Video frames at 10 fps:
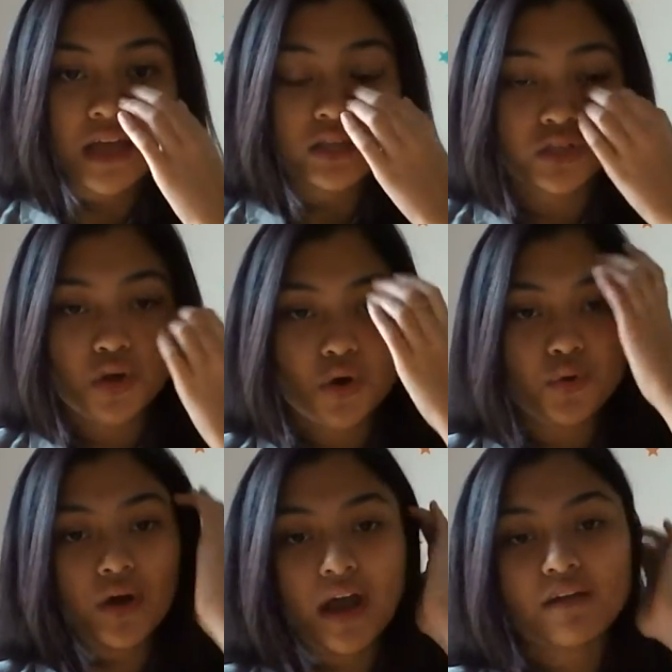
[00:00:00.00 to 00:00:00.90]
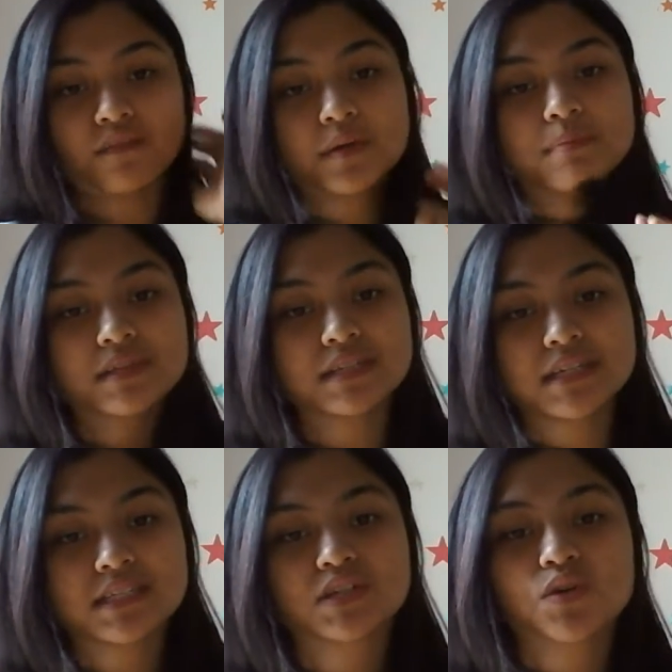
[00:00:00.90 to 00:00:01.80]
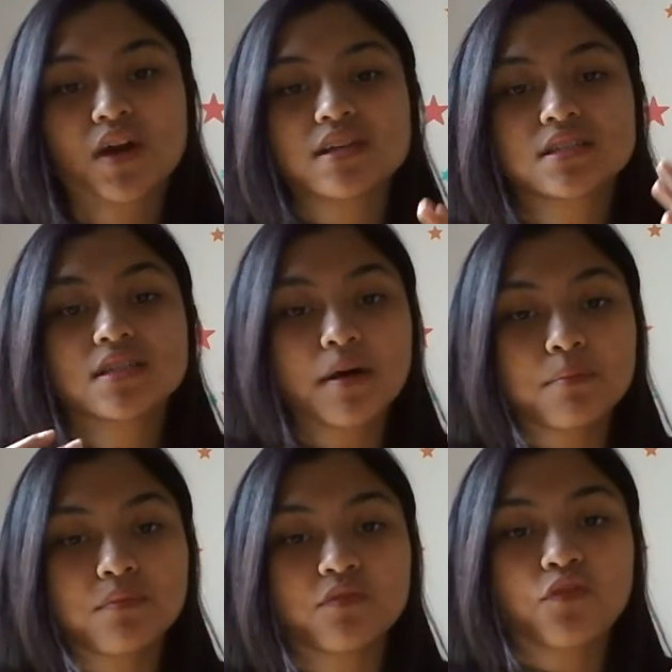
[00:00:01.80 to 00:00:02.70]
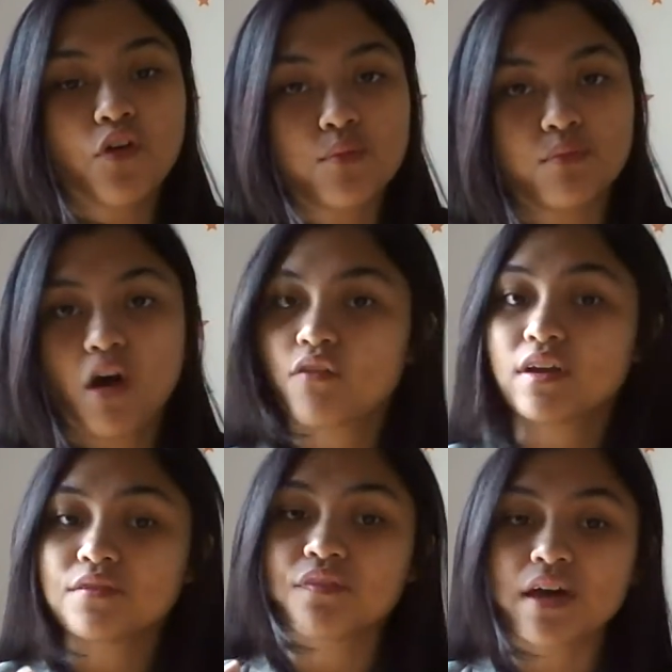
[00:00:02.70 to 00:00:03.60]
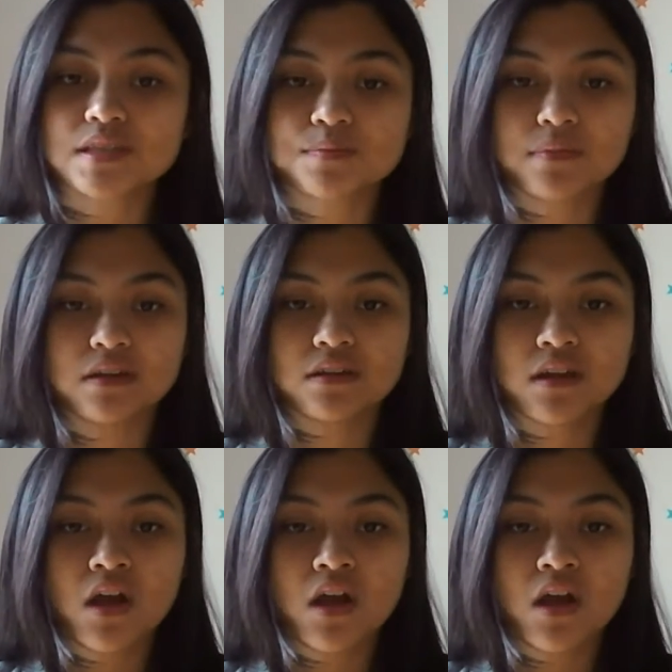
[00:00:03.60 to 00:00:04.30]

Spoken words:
So every business requires some form of investment